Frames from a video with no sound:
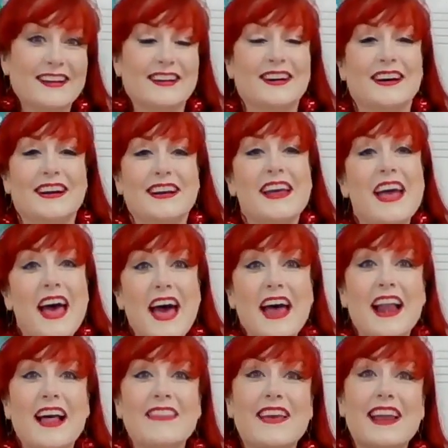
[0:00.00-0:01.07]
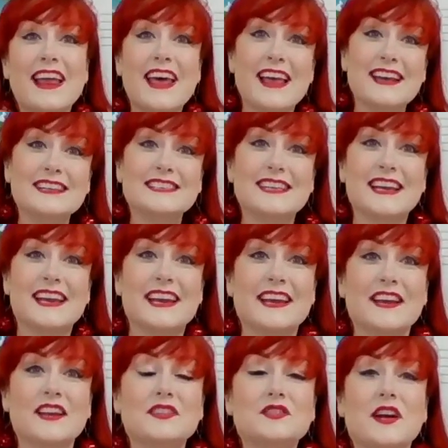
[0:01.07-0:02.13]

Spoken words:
Good. And on that ending,